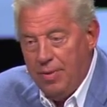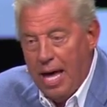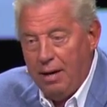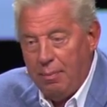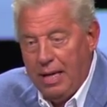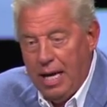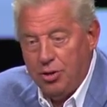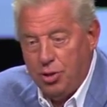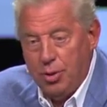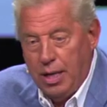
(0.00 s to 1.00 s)
that
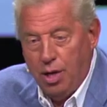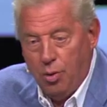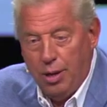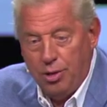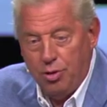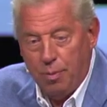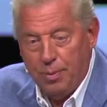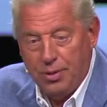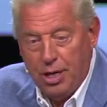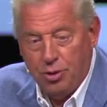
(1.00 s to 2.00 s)
begins to increase your
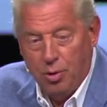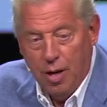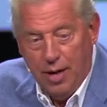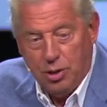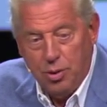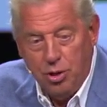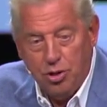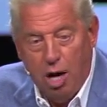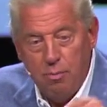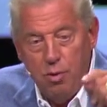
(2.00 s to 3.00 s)
potential. That's when you
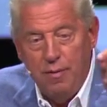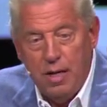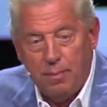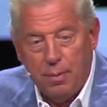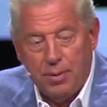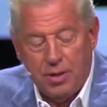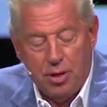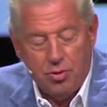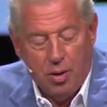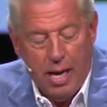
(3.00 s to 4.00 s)
start moving up the
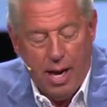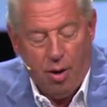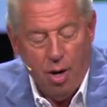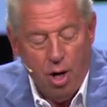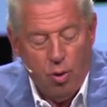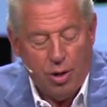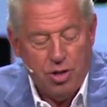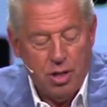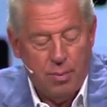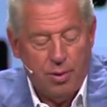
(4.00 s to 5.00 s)
potential ladder.
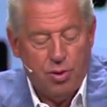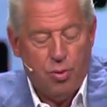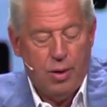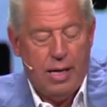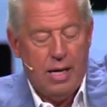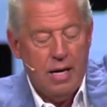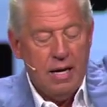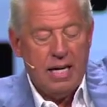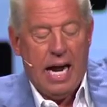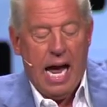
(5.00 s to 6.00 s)
Question number 3,
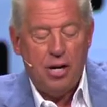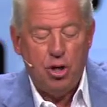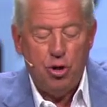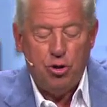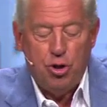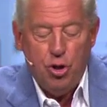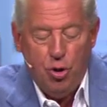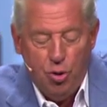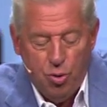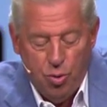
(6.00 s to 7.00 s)
can you
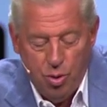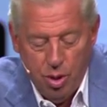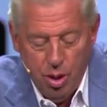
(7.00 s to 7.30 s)
do